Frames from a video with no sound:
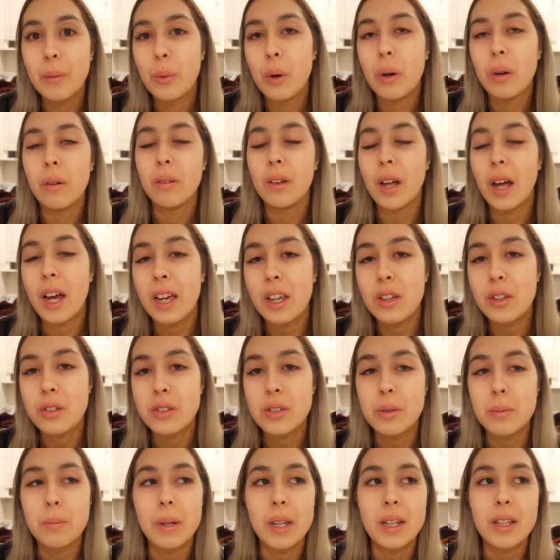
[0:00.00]
Well, I
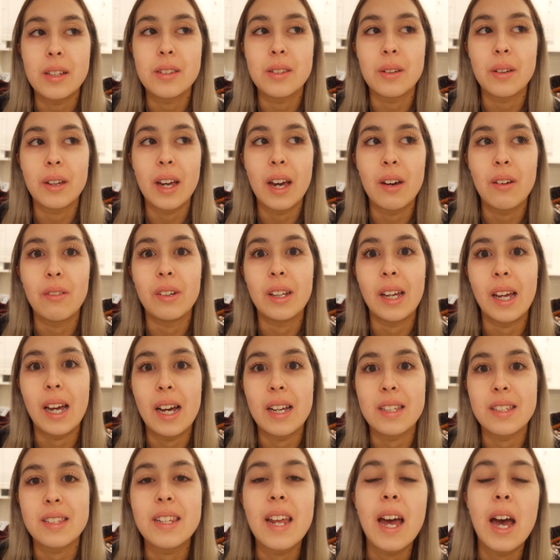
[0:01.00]
used to be, so I can't really
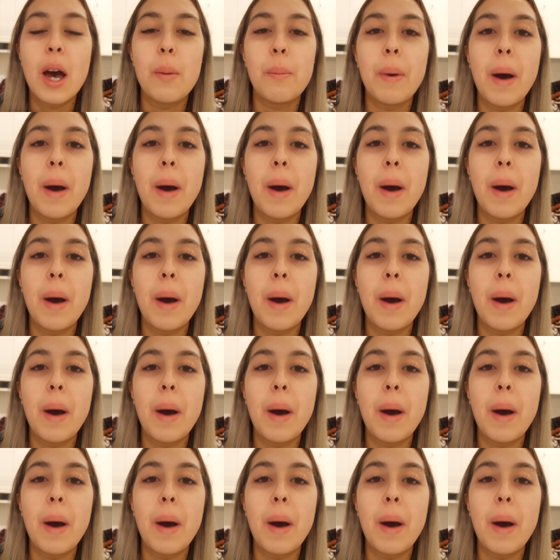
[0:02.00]
ask now,